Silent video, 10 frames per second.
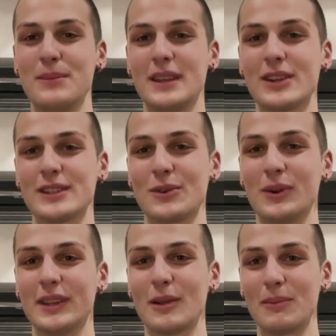because you
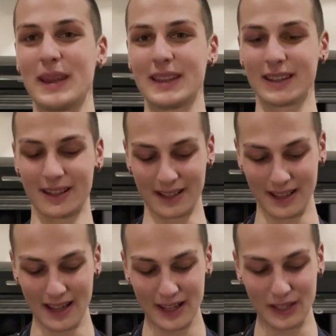will not make a
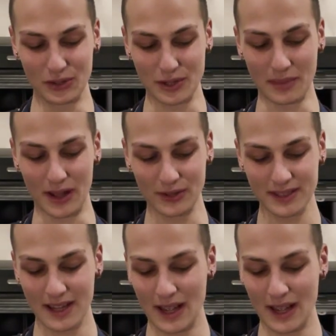huge amount.